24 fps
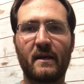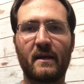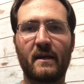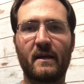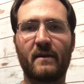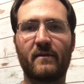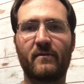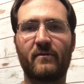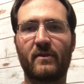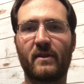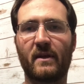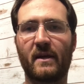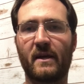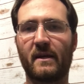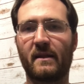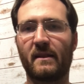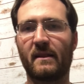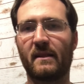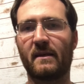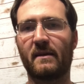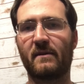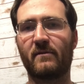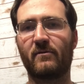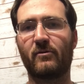if they
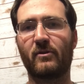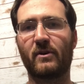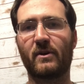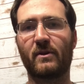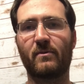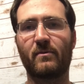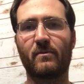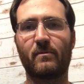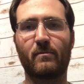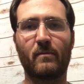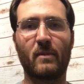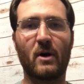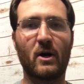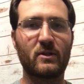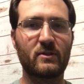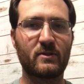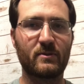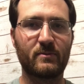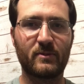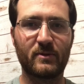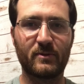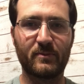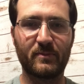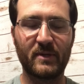live with
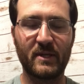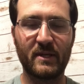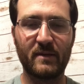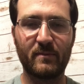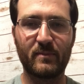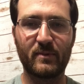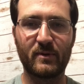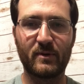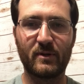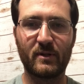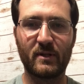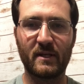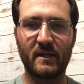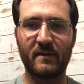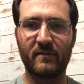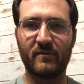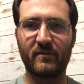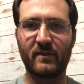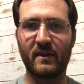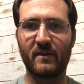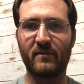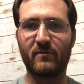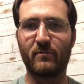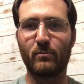multiple people, if
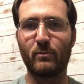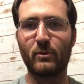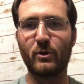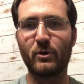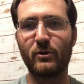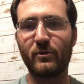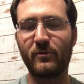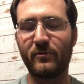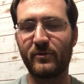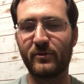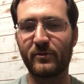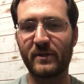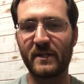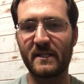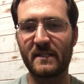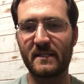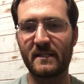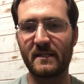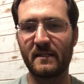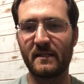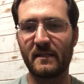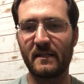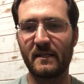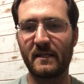they've moved
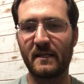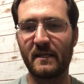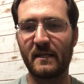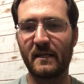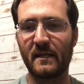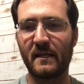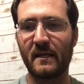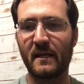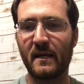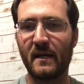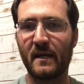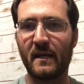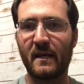recently,